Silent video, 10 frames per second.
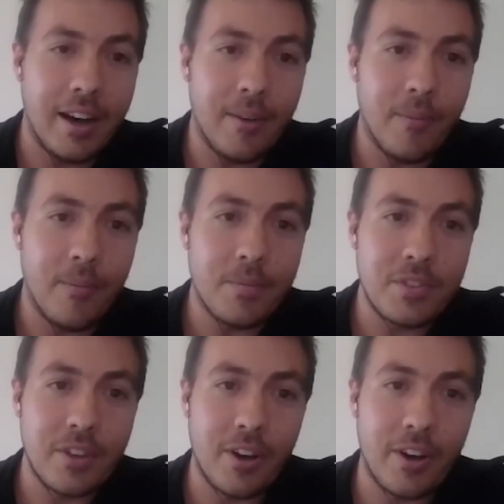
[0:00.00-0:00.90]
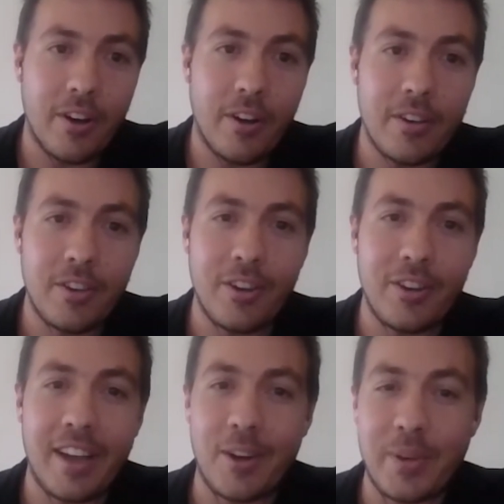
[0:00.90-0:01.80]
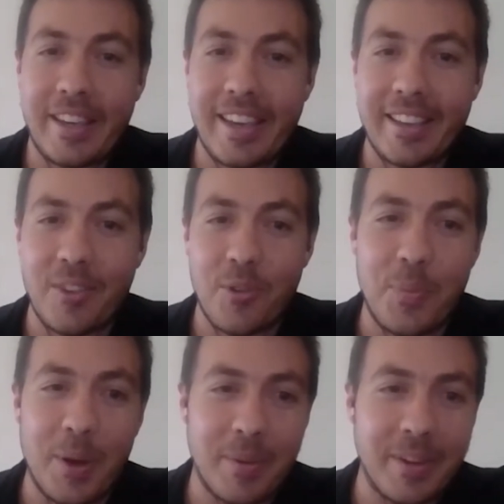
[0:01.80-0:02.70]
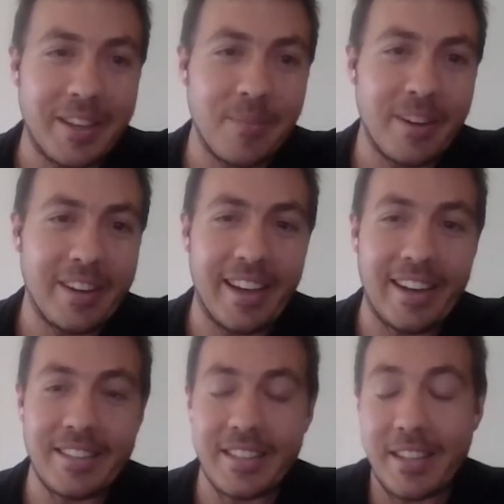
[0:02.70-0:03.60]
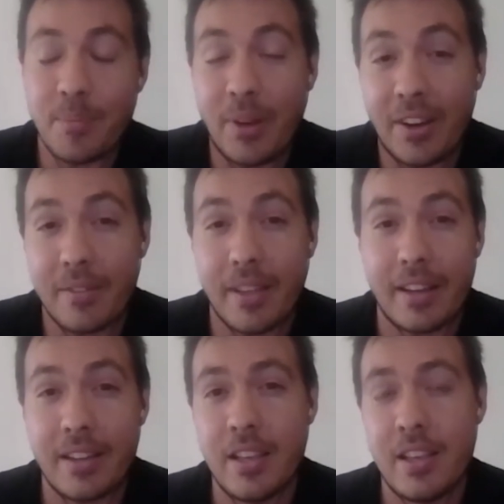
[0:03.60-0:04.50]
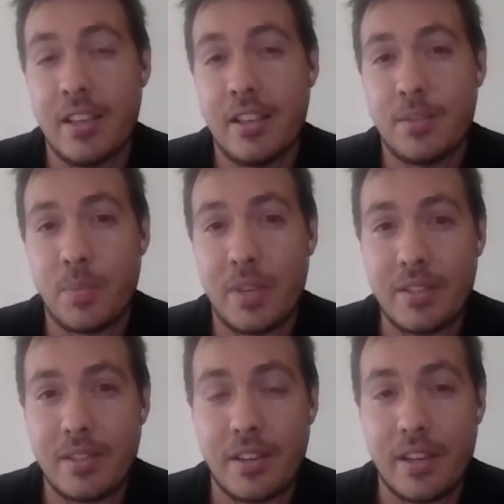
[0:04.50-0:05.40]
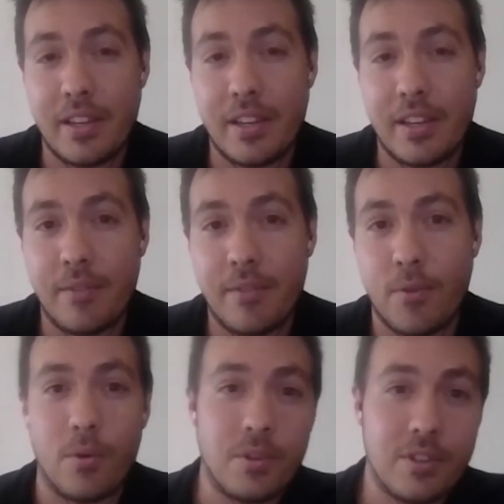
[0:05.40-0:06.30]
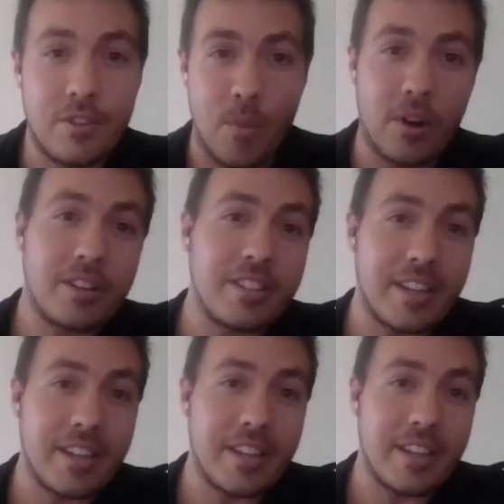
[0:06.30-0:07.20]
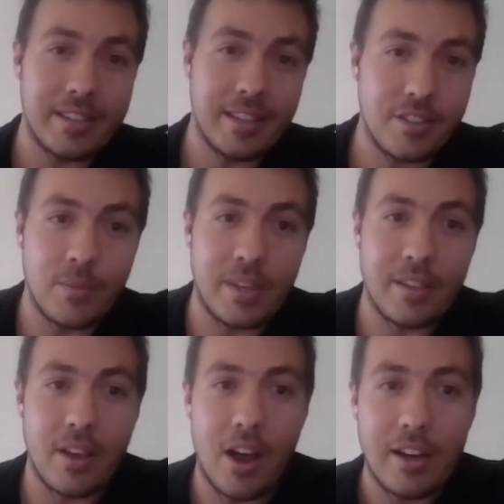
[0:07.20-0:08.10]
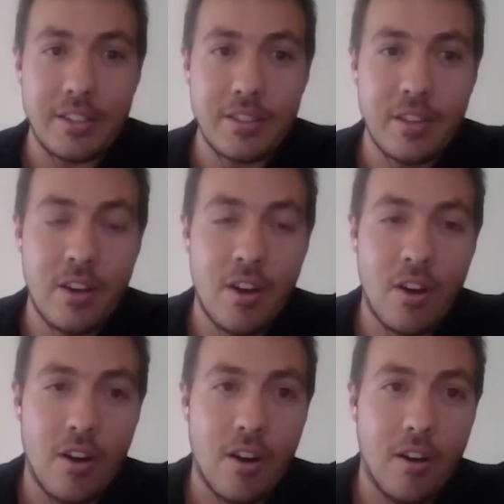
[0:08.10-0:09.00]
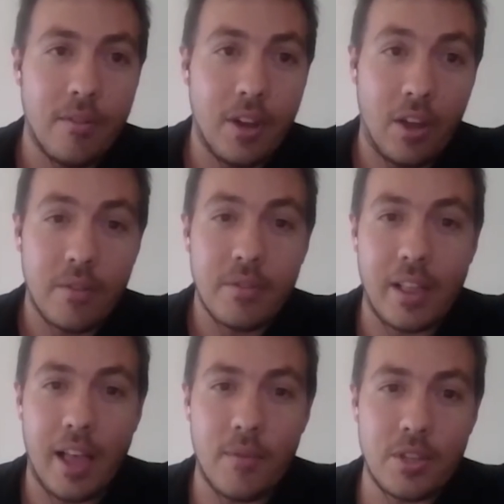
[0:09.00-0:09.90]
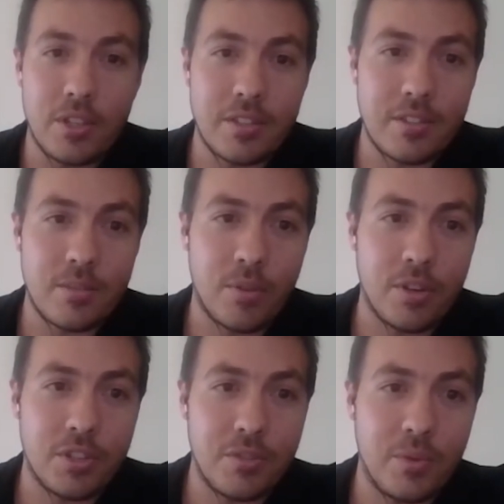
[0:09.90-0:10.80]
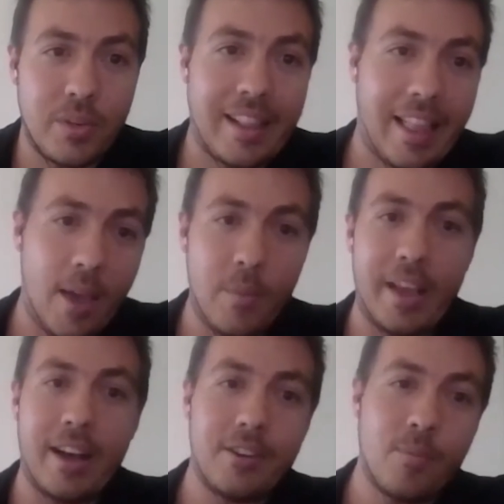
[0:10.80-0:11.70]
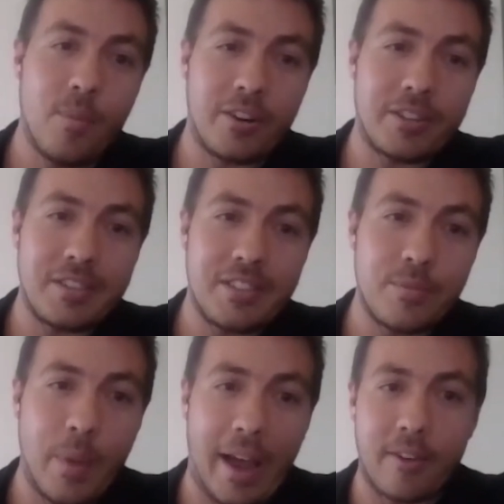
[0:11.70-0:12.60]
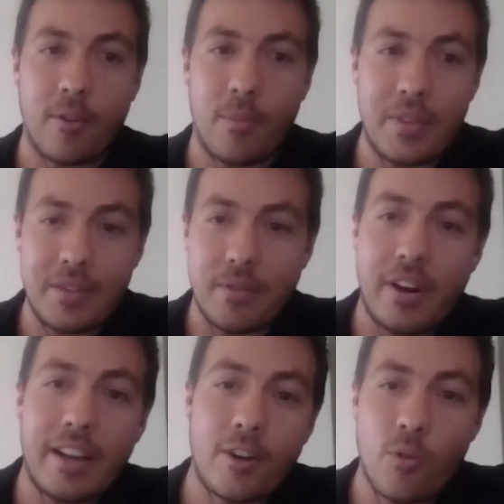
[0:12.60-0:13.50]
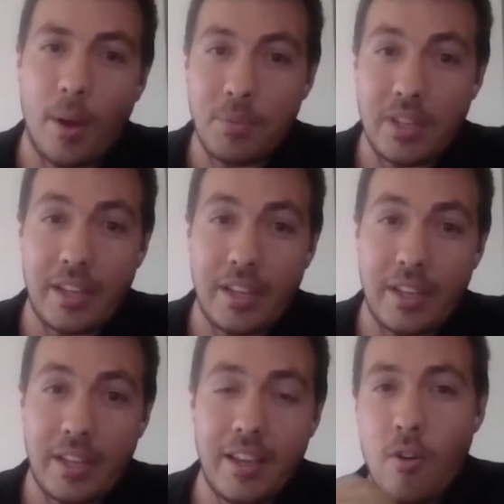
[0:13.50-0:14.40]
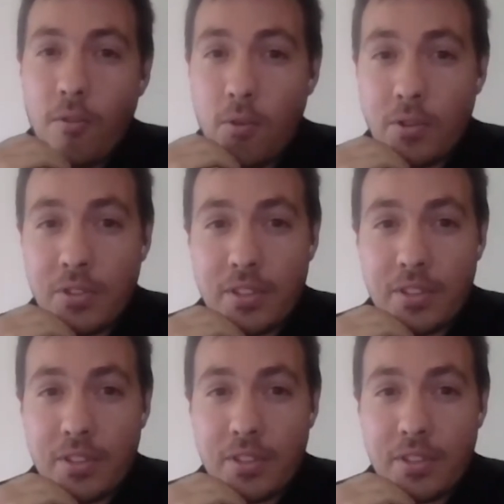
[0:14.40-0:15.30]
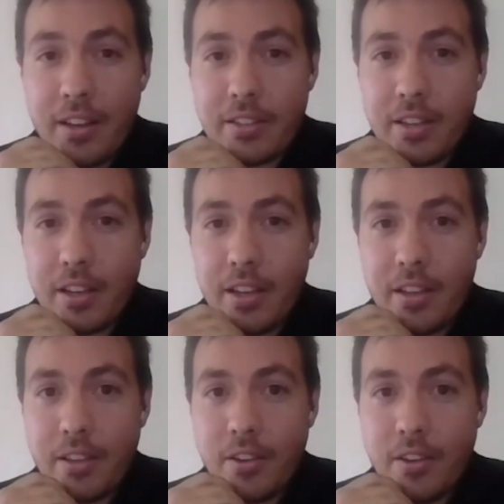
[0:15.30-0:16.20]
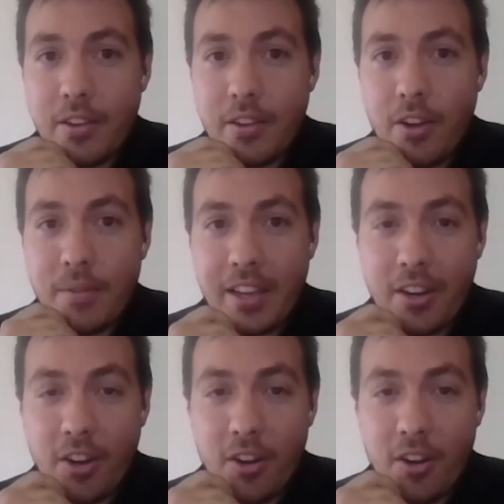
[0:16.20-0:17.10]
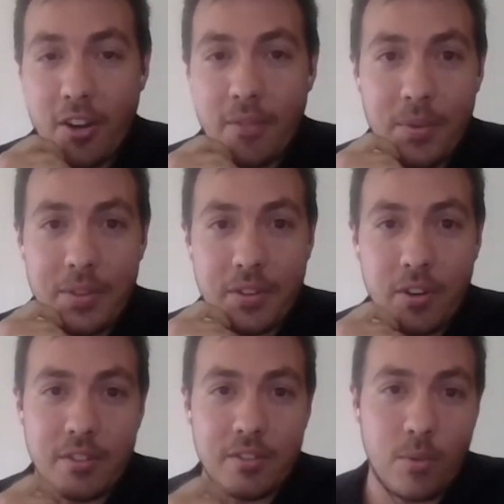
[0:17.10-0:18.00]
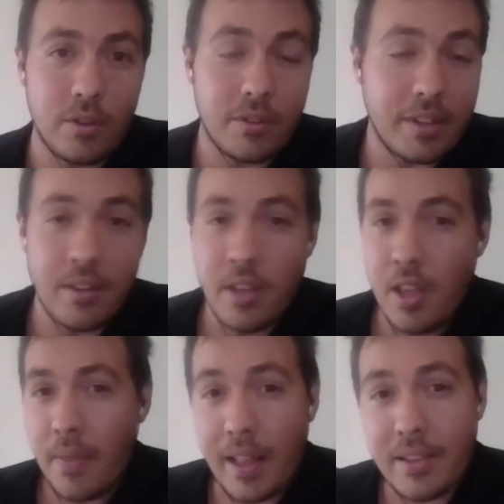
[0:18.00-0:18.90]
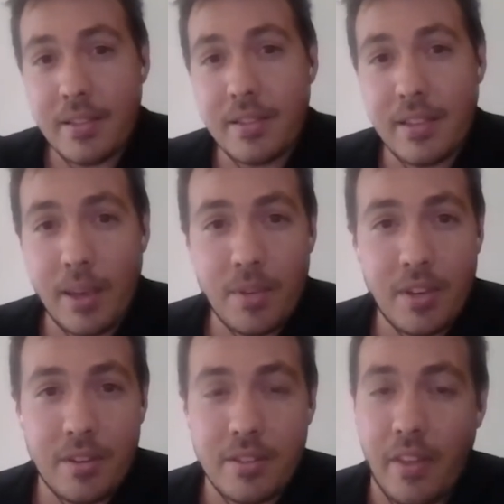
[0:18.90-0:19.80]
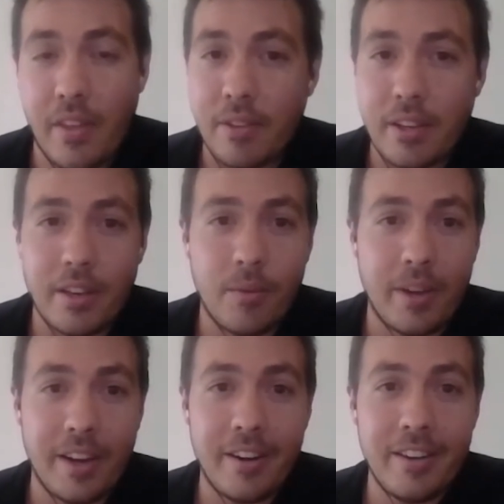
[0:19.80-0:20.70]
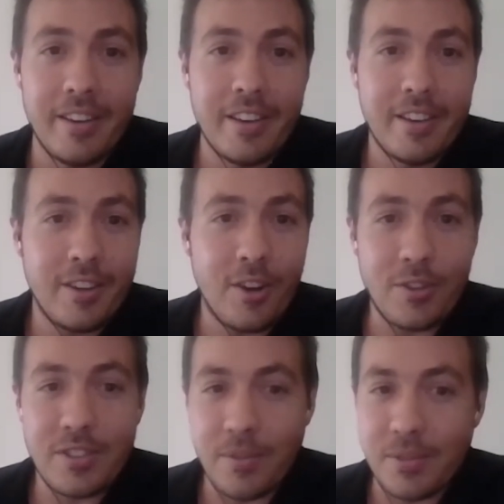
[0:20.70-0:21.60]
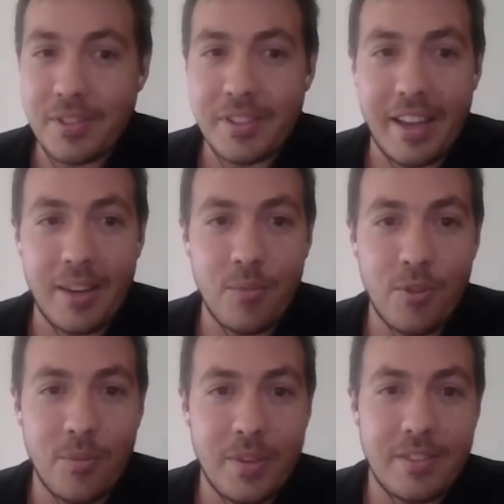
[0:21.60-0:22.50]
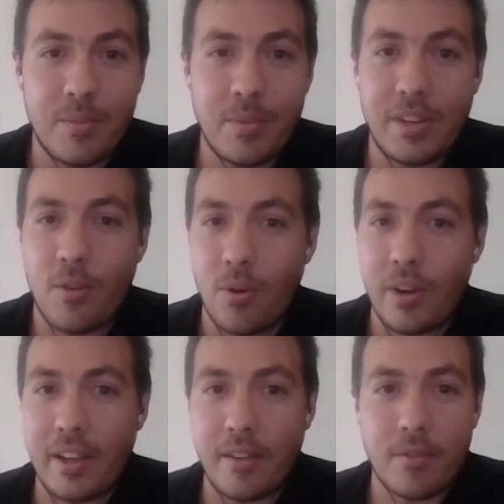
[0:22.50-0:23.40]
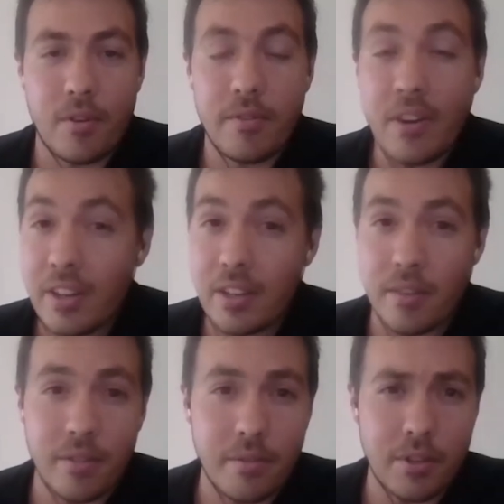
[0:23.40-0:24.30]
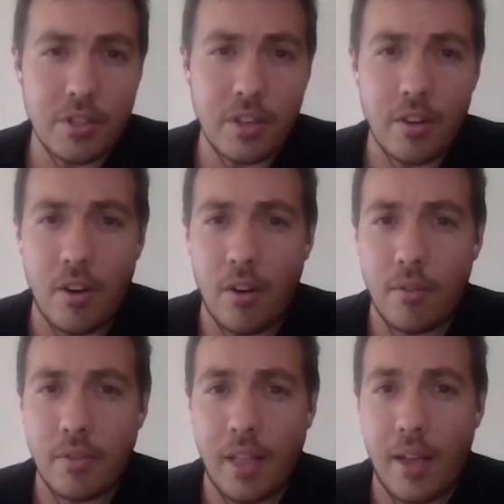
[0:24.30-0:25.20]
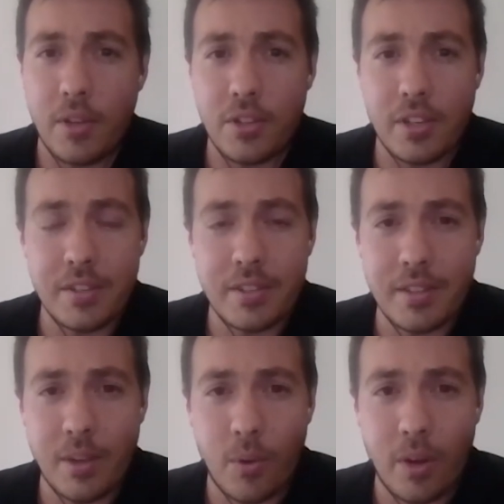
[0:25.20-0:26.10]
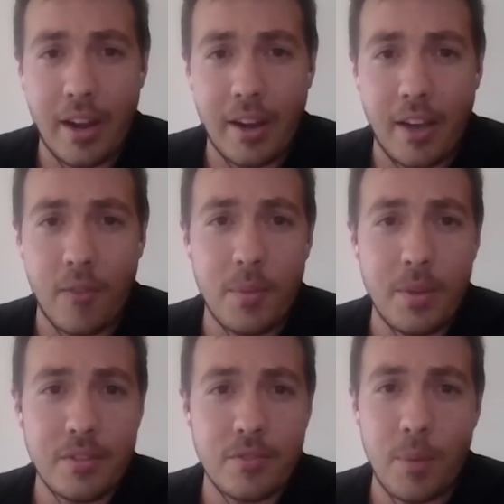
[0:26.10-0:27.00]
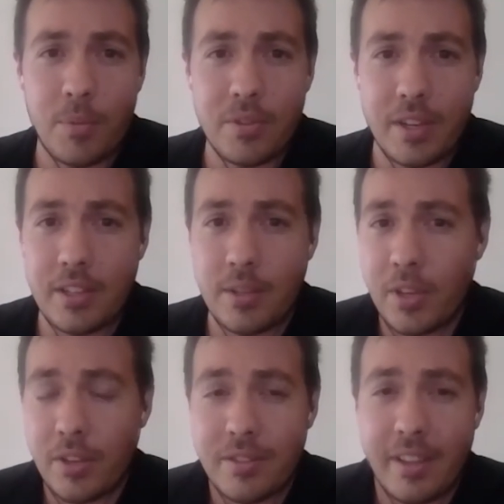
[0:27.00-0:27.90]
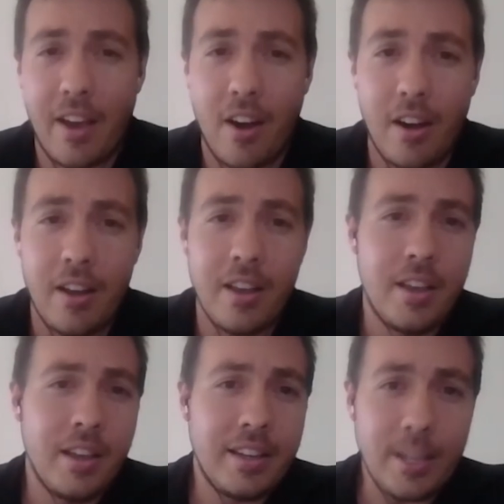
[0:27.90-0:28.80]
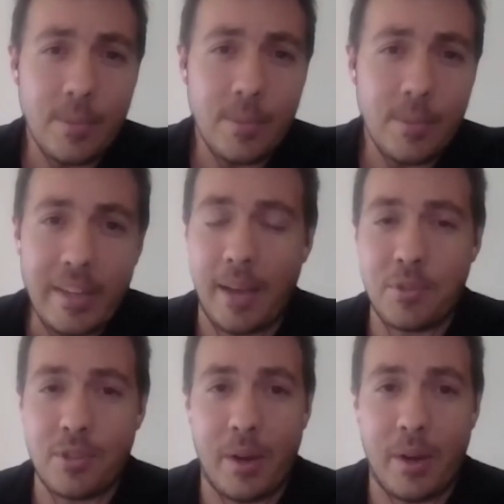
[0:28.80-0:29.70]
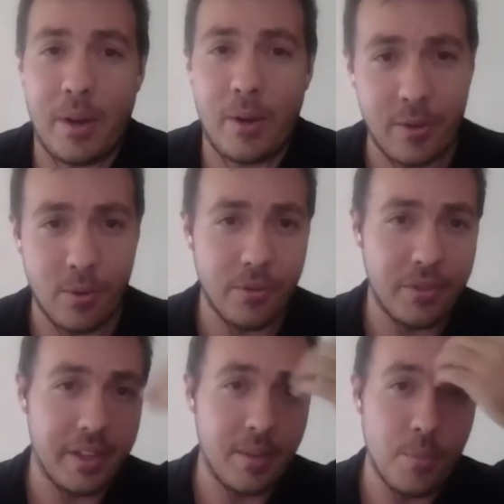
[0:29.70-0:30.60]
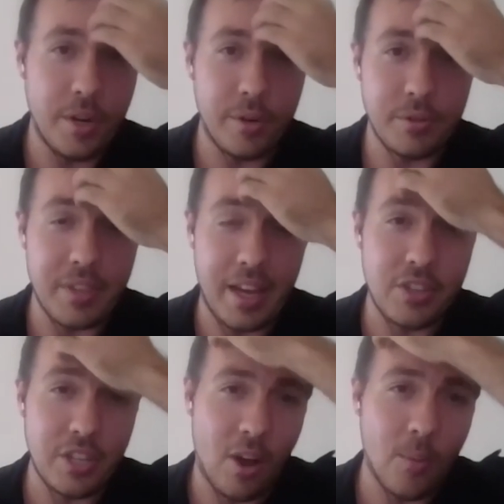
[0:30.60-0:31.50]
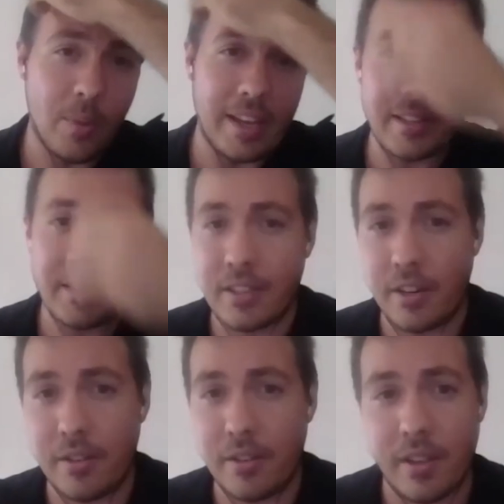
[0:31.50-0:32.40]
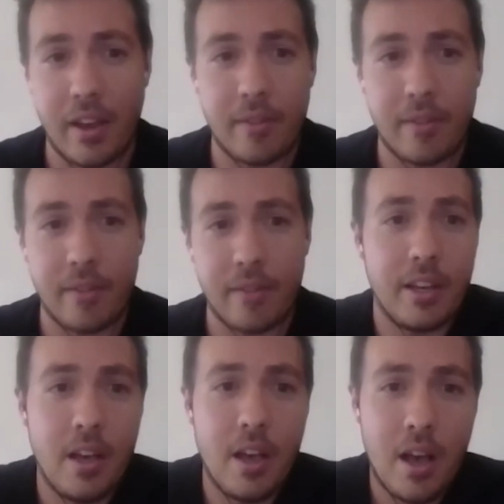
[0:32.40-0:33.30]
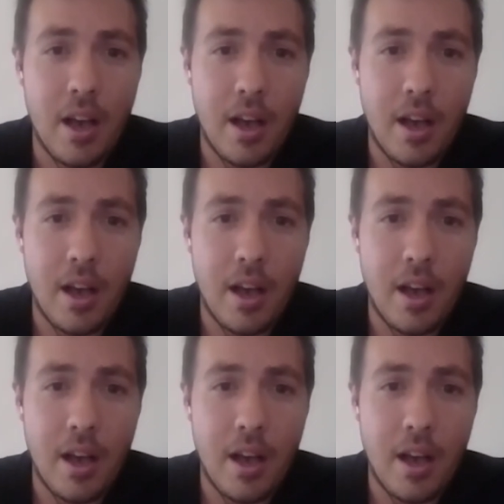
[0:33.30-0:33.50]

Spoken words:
So, you know, how do we kick the Republican Party out? I think part of that speaks to the need for democratization to be at the heart of a lot of the climate justice pushes, reclaiming our democracies back from these very corrupting forces that you know, have taken over governments across the world. And that's the same here in South Africa, where, you know, civil society movements have been calling for a very different vision of climate justice than what our government is representing, because they are deeply captured by what we call the minerals energy complex here in South Africa.